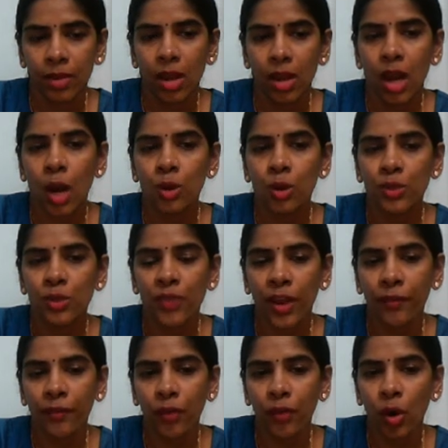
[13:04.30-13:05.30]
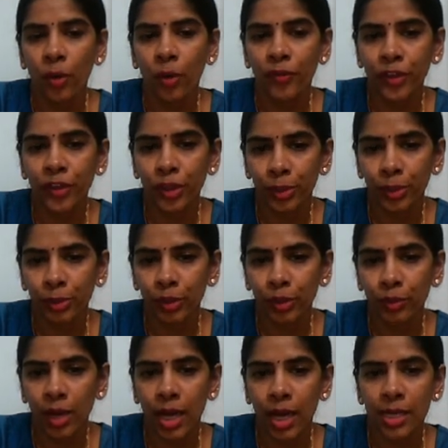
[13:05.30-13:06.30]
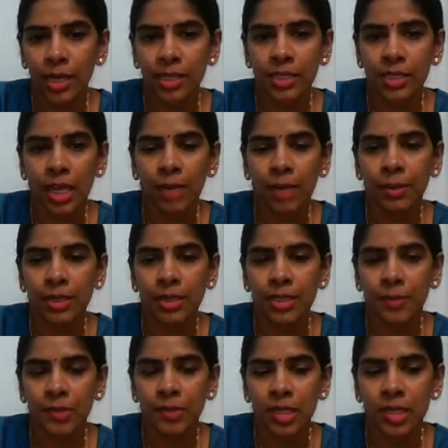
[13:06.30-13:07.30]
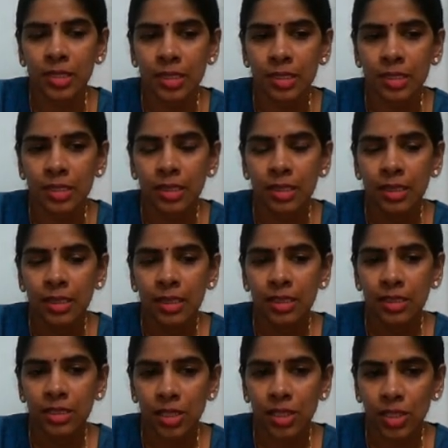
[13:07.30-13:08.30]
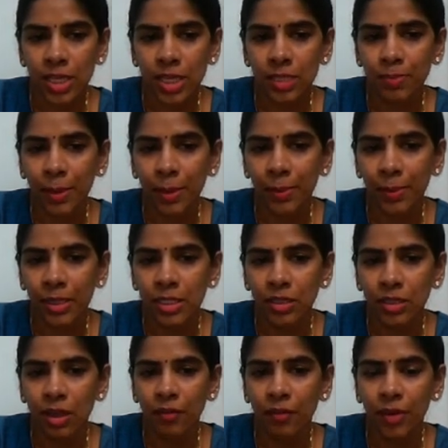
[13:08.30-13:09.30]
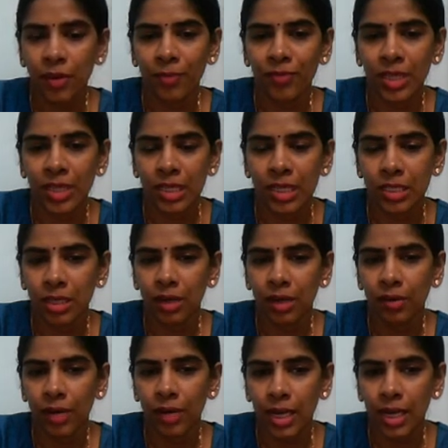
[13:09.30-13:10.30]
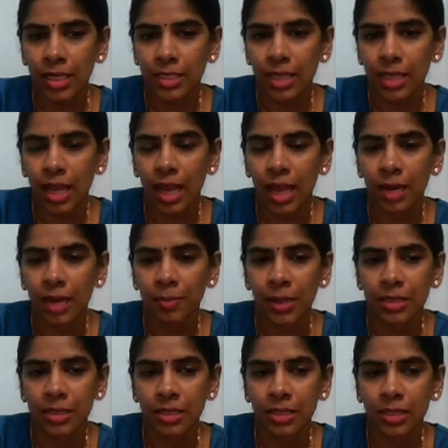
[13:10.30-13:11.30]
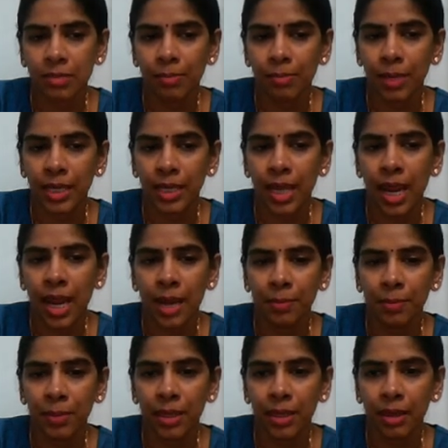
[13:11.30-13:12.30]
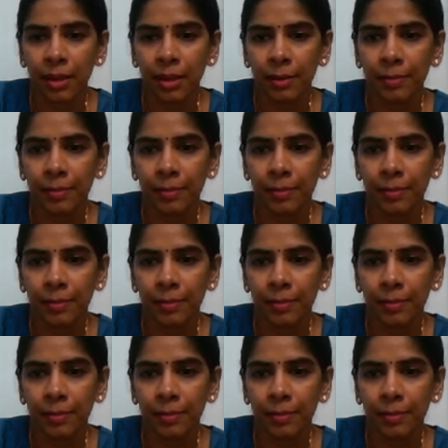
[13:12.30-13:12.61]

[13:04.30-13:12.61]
Housewife often remove undesirable substances such as pebbles from wheat, rice and pulses by hand picking.